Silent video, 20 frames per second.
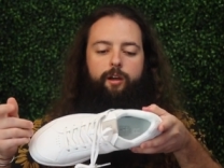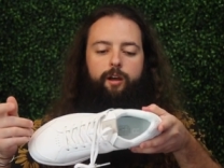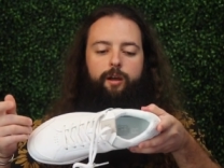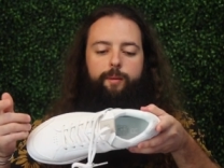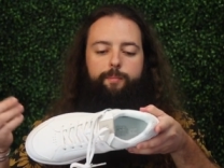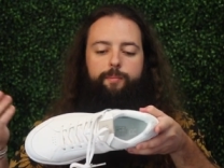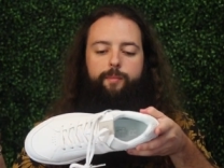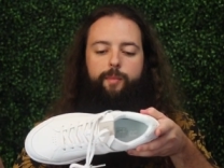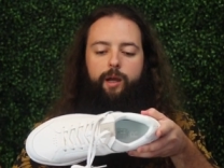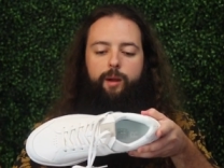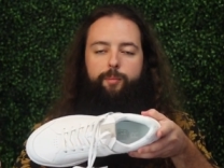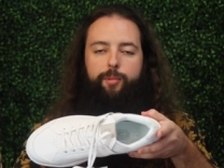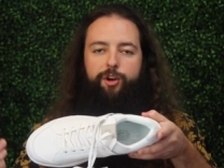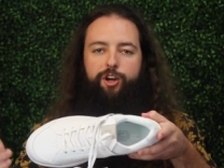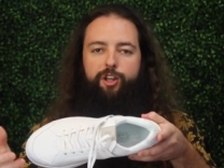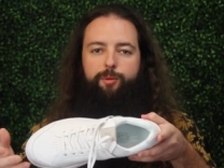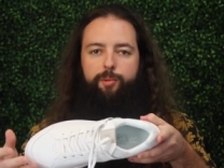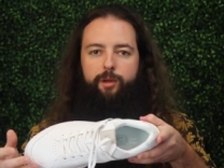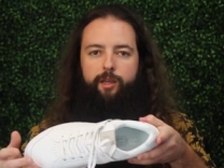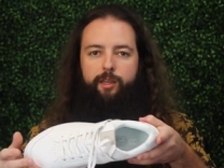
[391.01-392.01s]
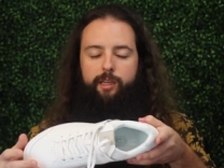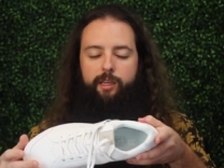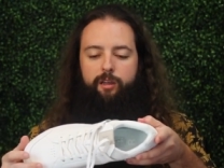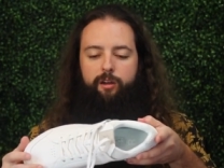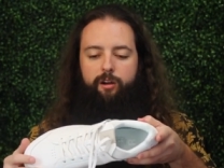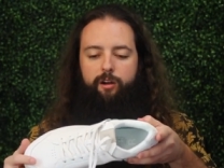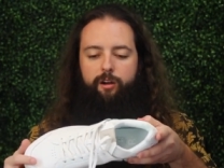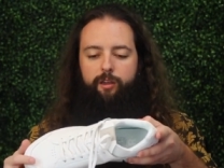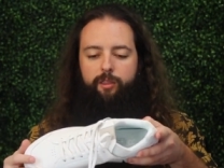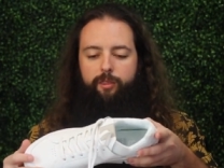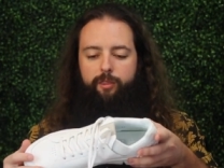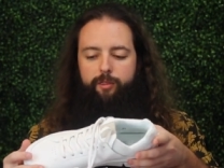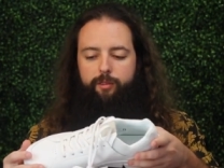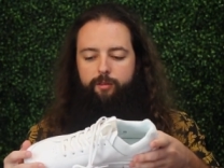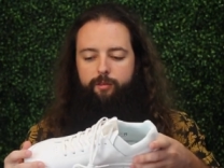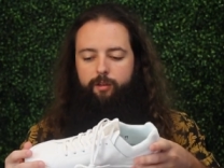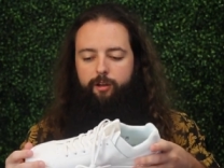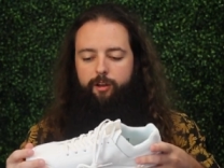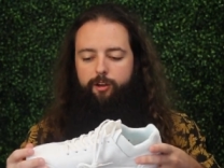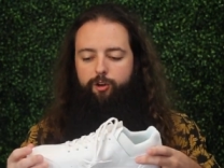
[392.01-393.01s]
I'm I'm pretty picky
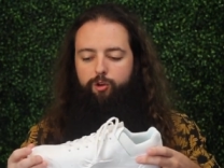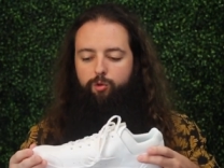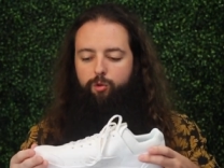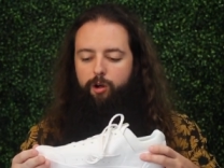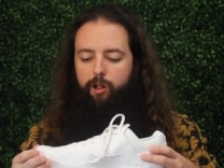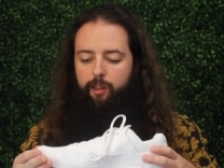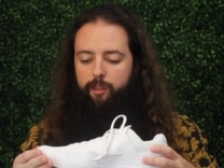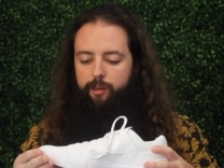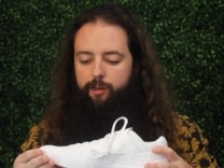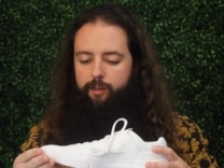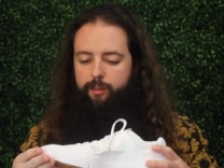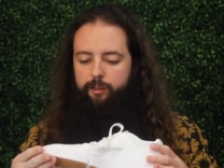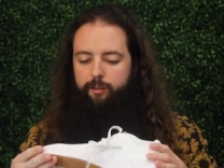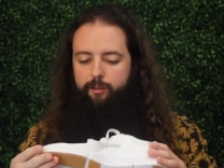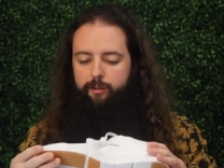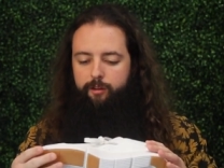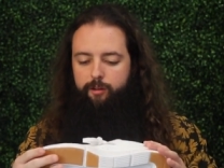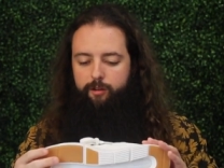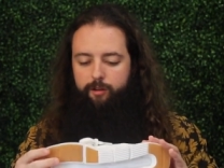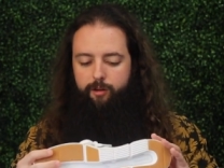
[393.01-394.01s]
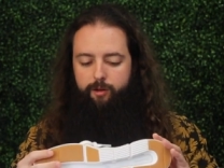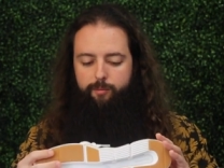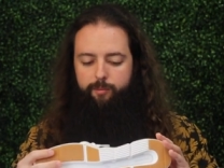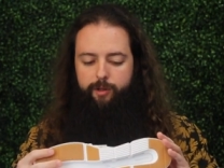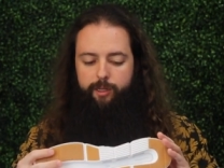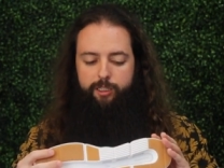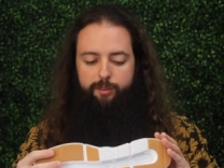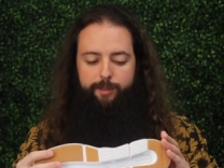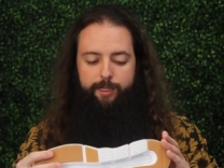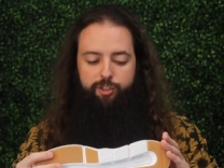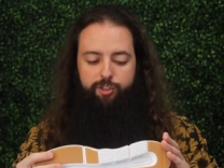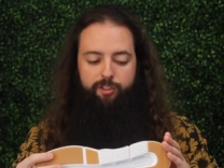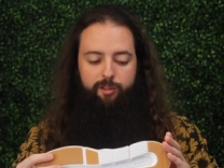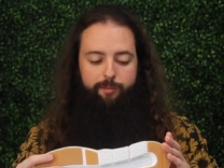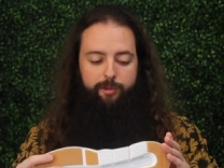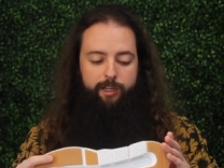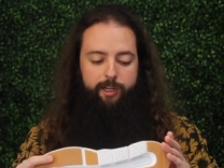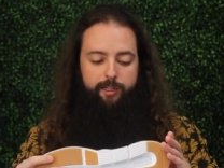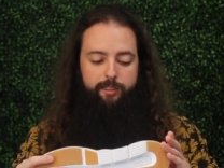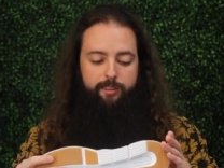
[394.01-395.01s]
on on quality, um,
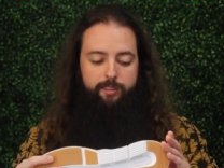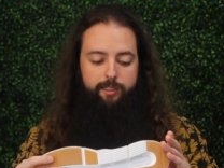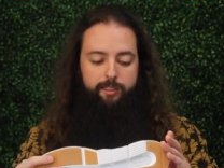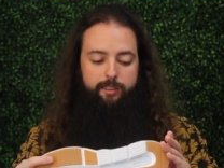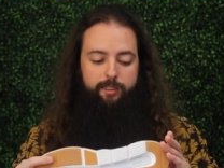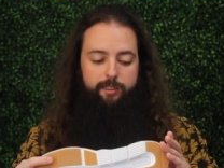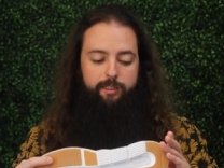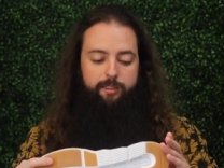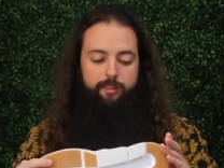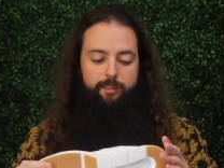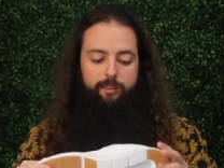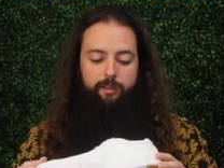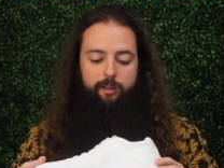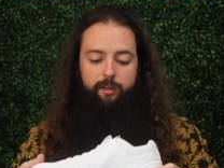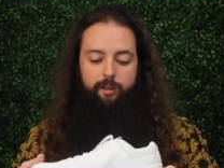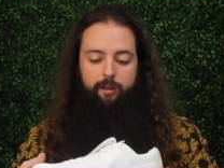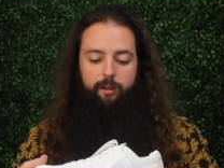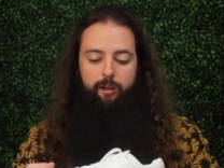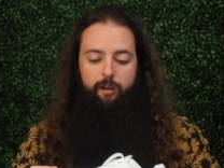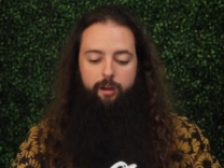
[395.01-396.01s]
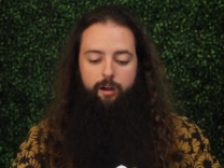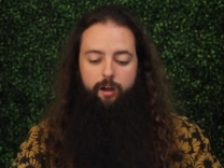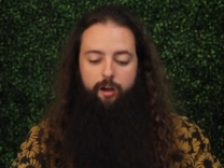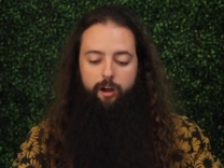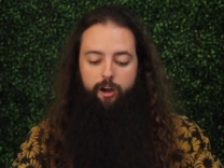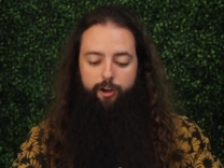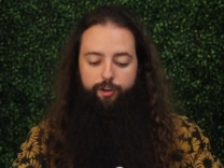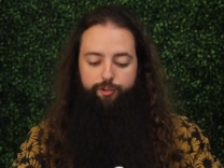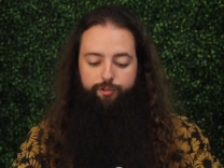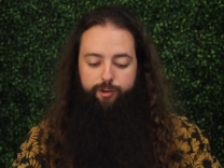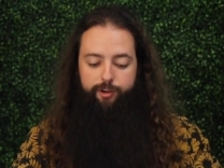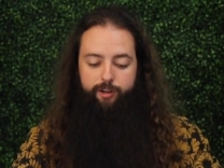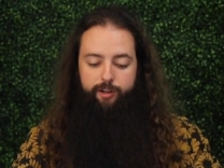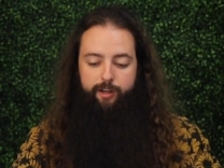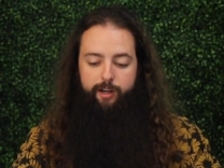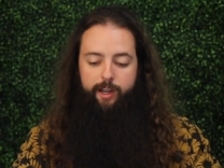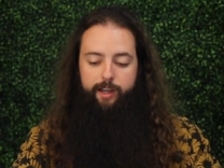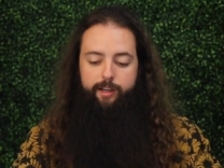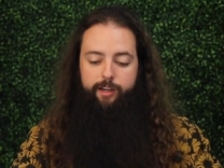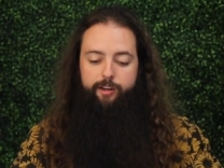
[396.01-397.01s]
especially because this is a hundred
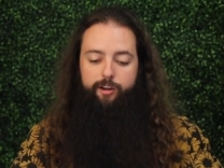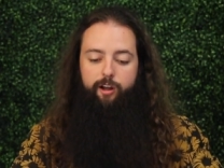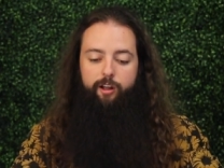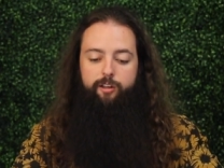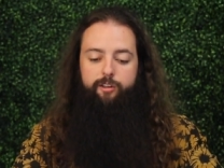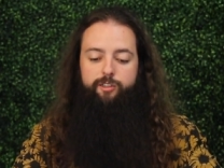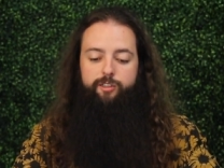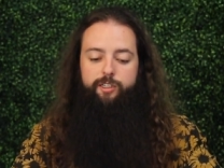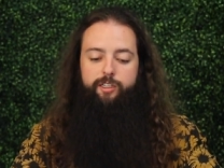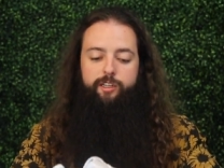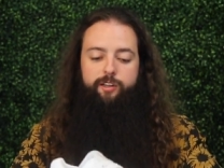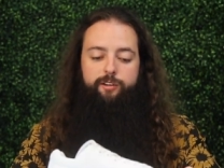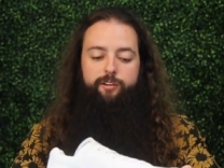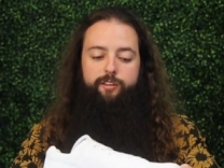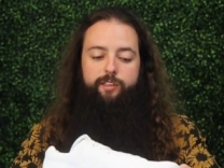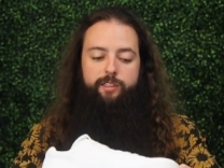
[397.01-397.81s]
and ninety dollar sneaker.